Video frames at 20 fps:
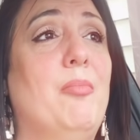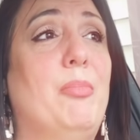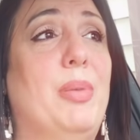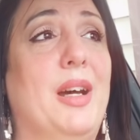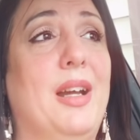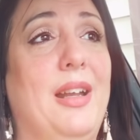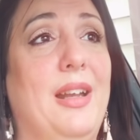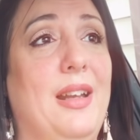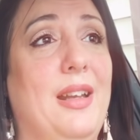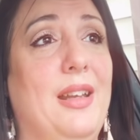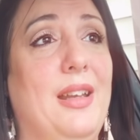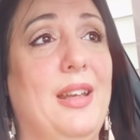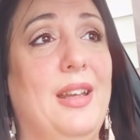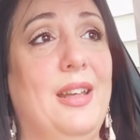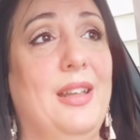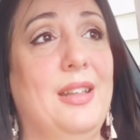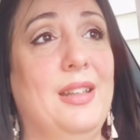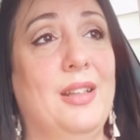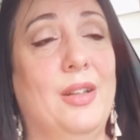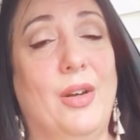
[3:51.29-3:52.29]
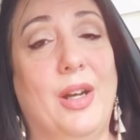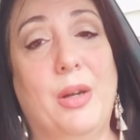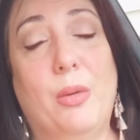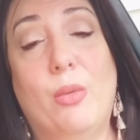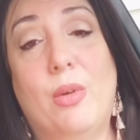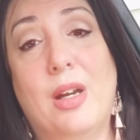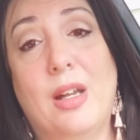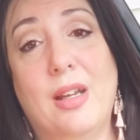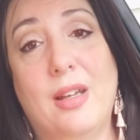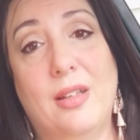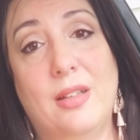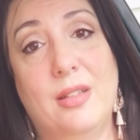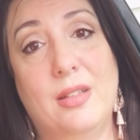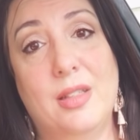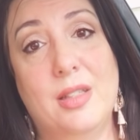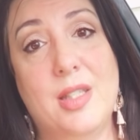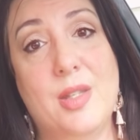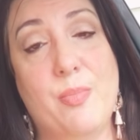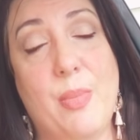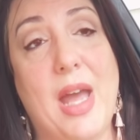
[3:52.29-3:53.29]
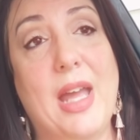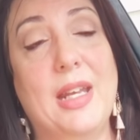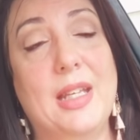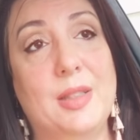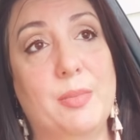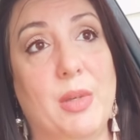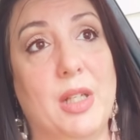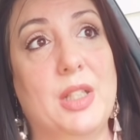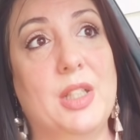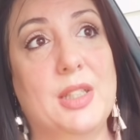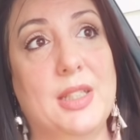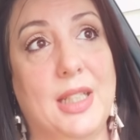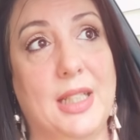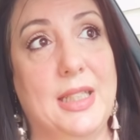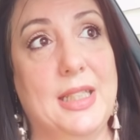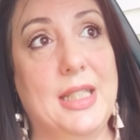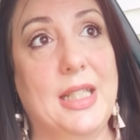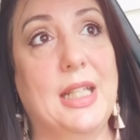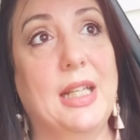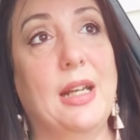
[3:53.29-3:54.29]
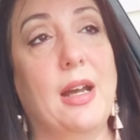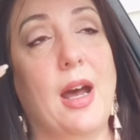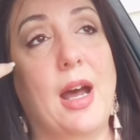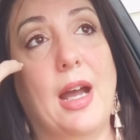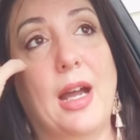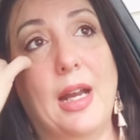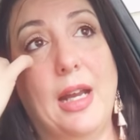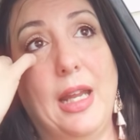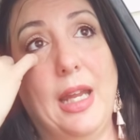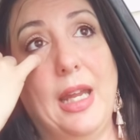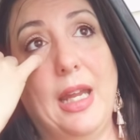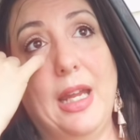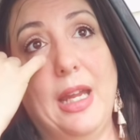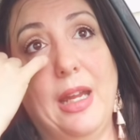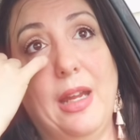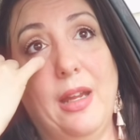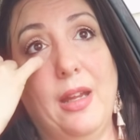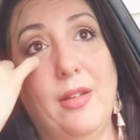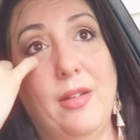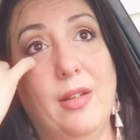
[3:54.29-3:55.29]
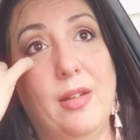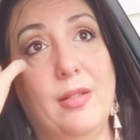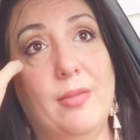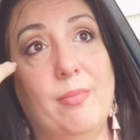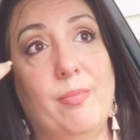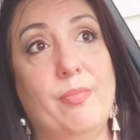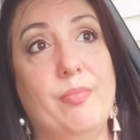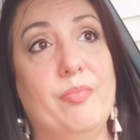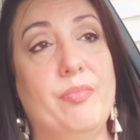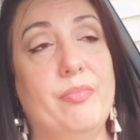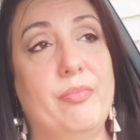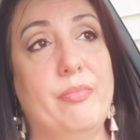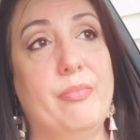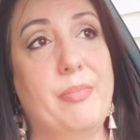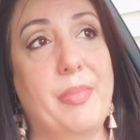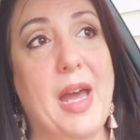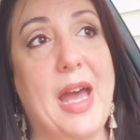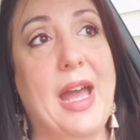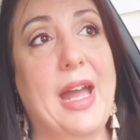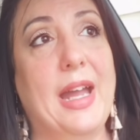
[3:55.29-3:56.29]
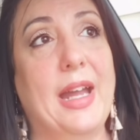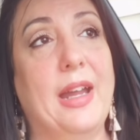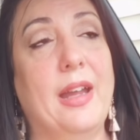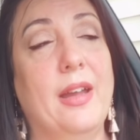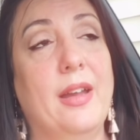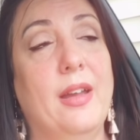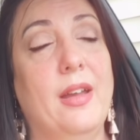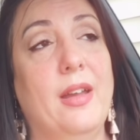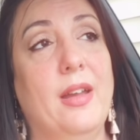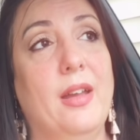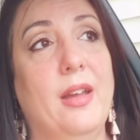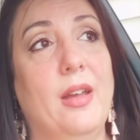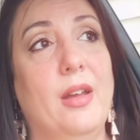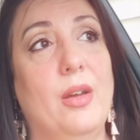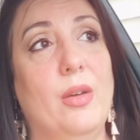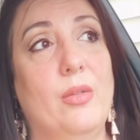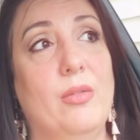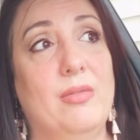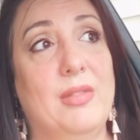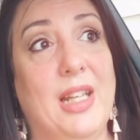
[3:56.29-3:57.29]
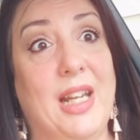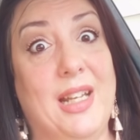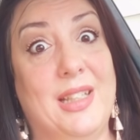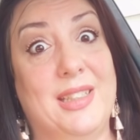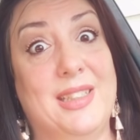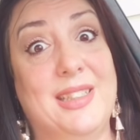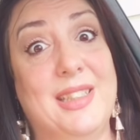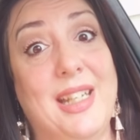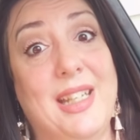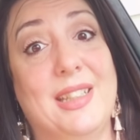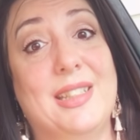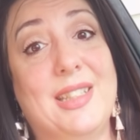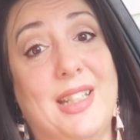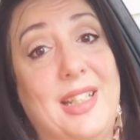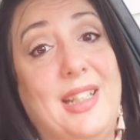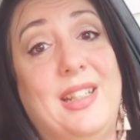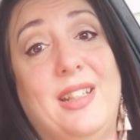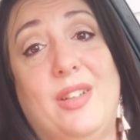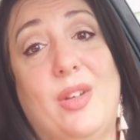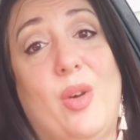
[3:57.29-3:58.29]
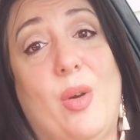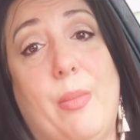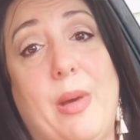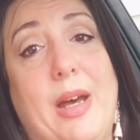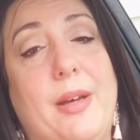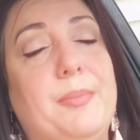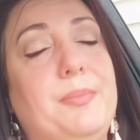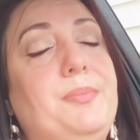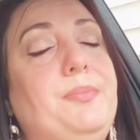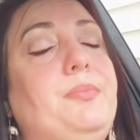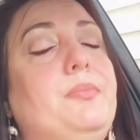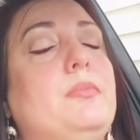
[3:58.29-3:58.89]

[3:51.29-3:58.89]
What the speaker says: but, you know, I don't want to spend as much as I did on a bag that has stains that I didn't know about.